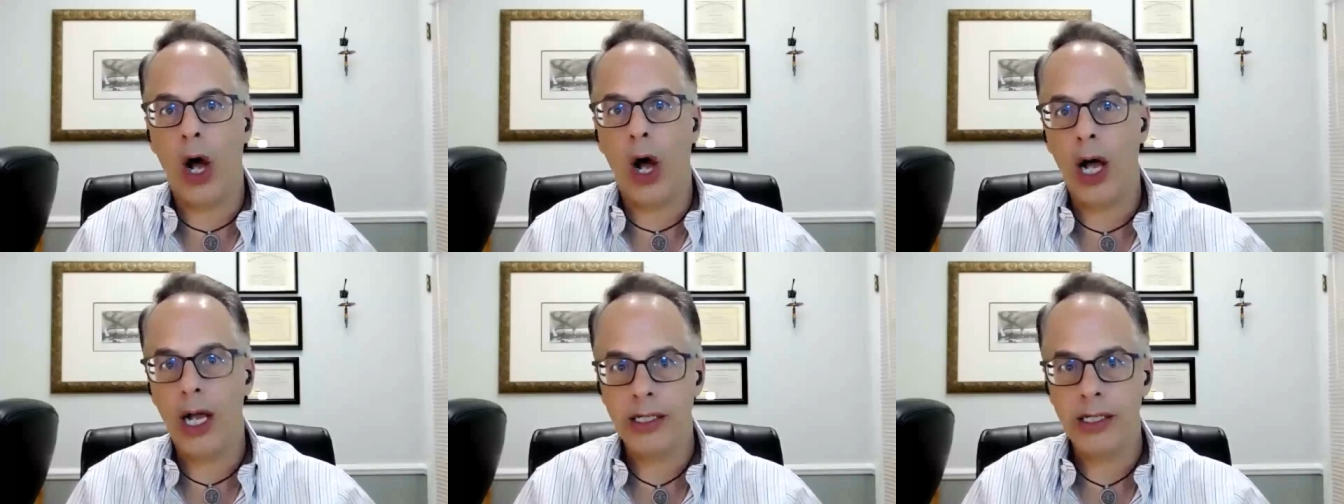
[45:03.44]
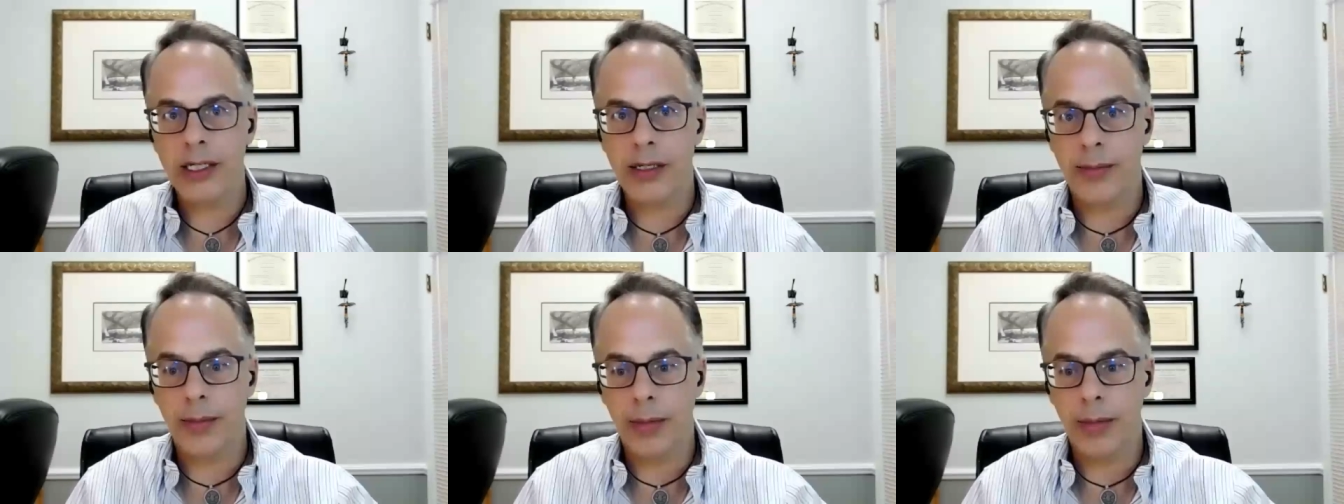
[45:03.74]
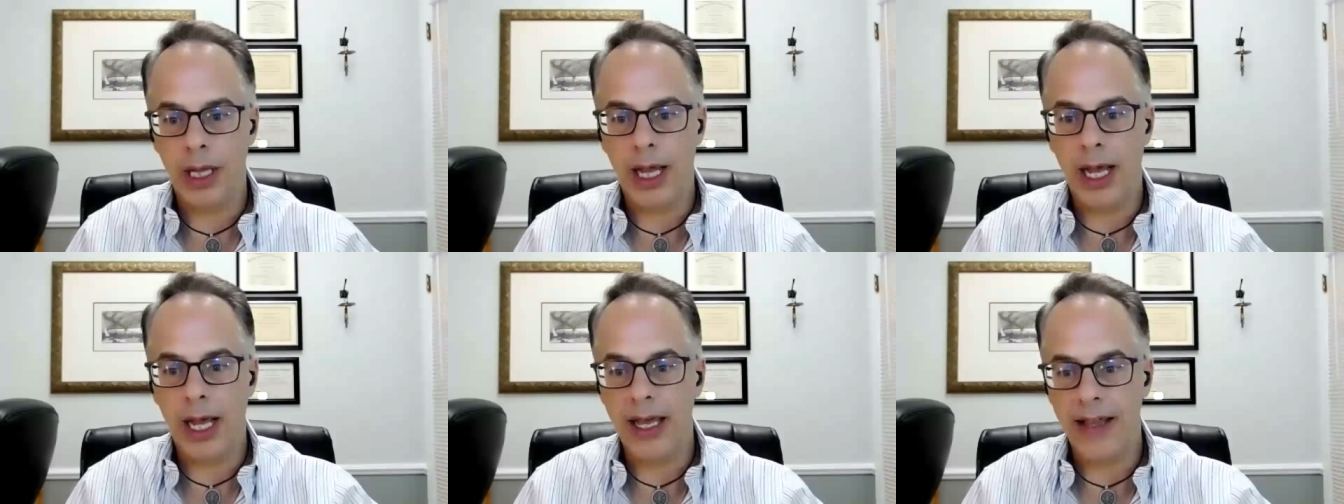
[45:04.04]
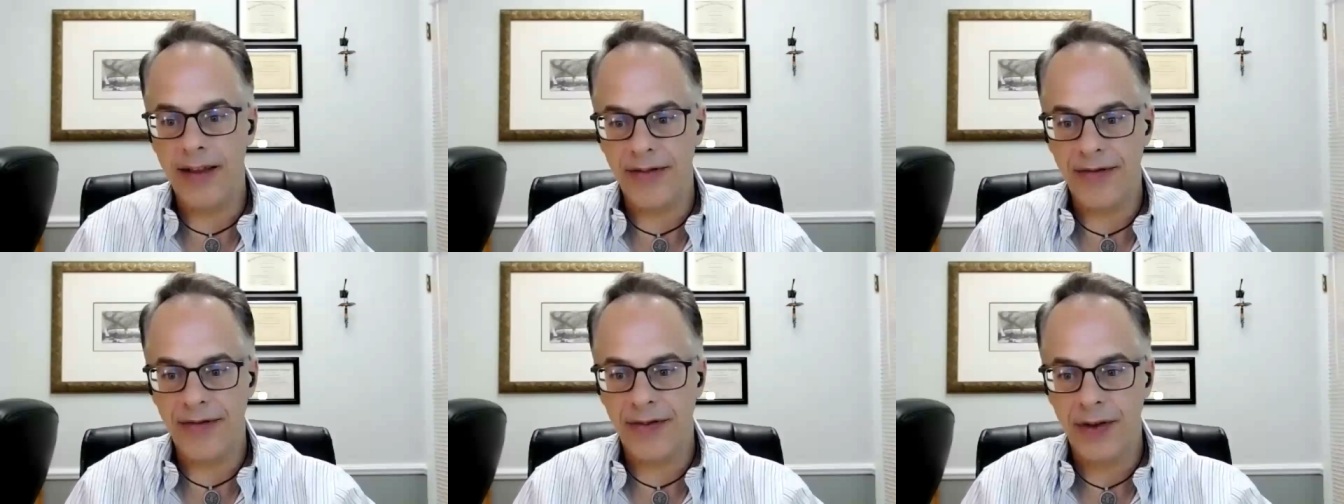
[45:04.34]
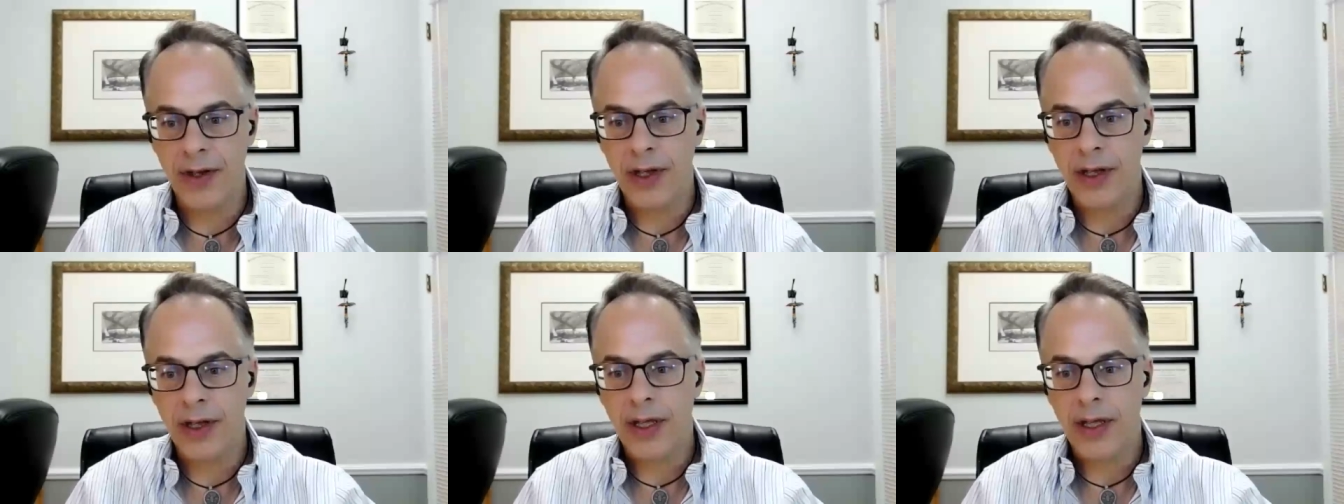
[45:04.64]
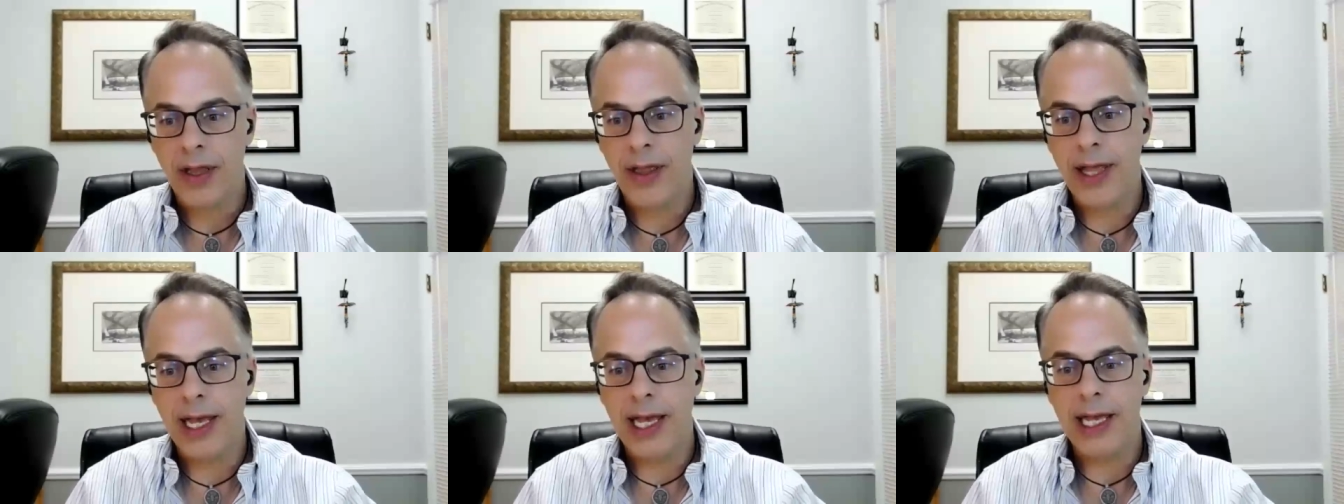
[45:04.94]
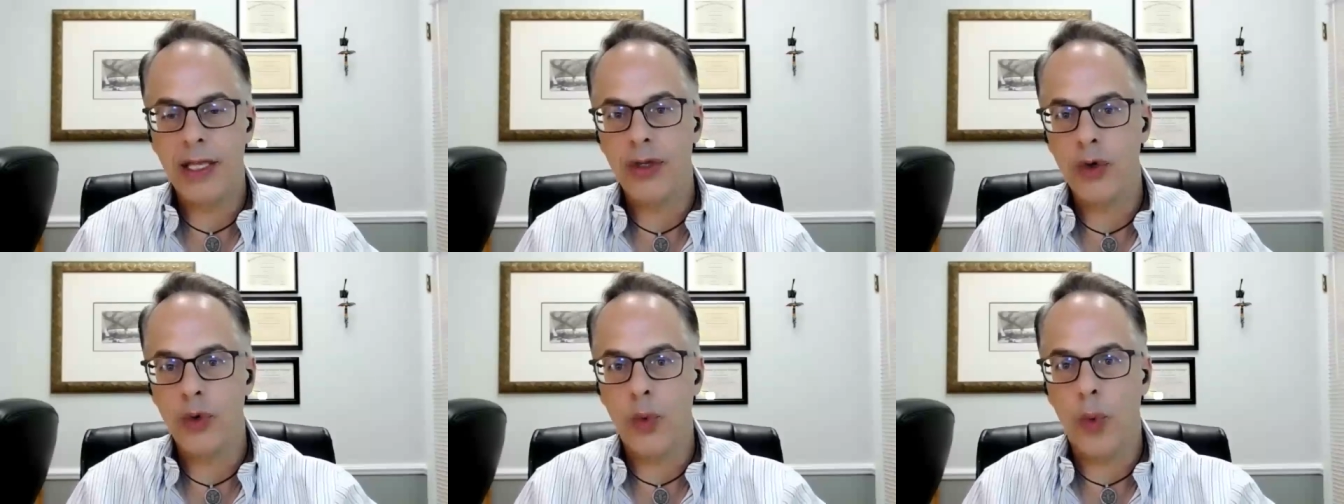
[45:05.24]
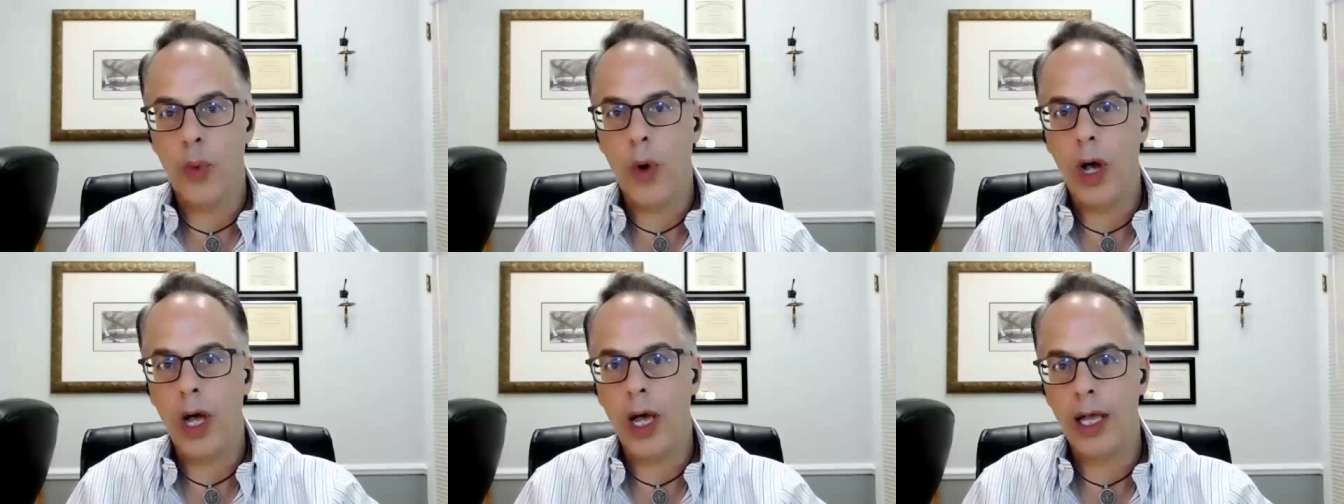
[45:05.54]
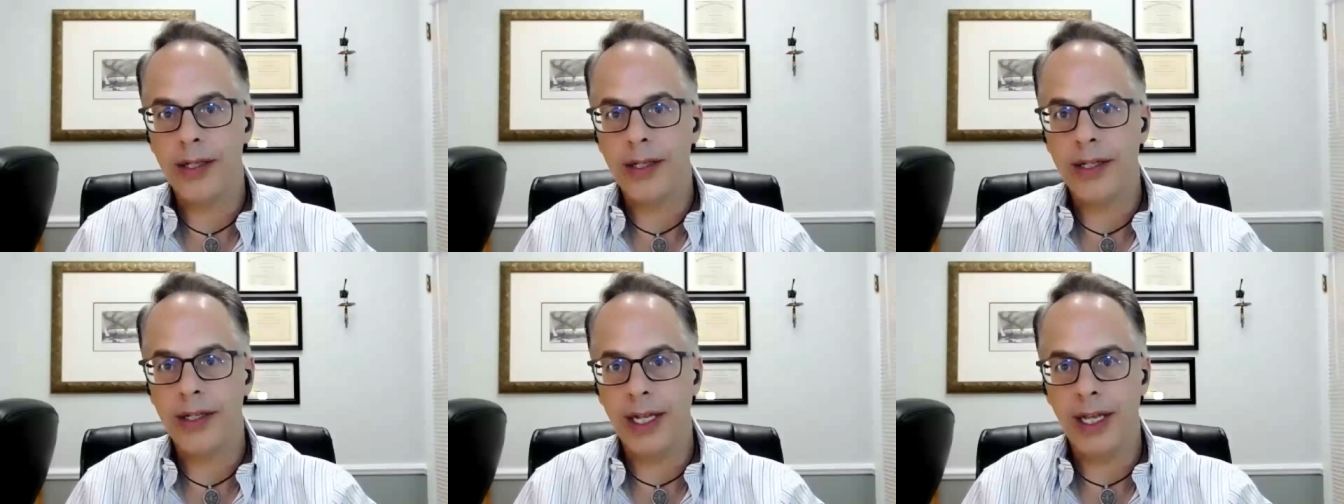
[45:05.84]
awesome life that you want.